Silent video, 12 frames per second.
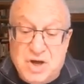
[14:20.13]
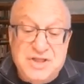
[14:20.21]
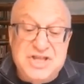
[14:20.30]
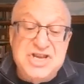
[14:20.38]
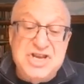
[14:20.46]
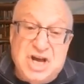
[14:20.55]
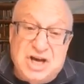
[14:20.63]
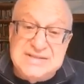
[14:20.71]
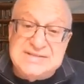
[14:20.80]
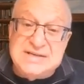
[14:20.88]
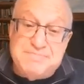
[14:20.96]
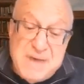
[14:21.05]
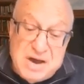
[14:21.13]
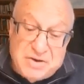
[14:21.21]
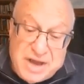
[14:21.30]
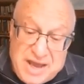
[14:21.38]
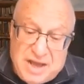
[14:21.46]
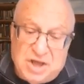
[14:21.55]
The nuns at
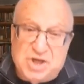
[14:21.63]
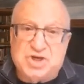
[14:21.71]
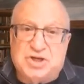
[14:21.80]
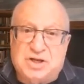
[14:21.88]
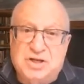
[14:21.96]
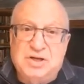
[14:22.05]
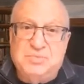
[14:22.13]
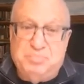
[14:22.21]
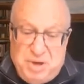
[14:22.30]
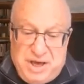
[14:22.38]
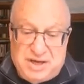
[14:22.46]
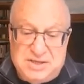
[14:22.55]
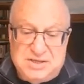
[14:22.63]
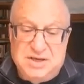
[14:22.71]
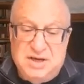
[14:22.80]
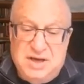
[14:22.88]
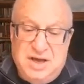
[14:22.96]
Mount Angel picked.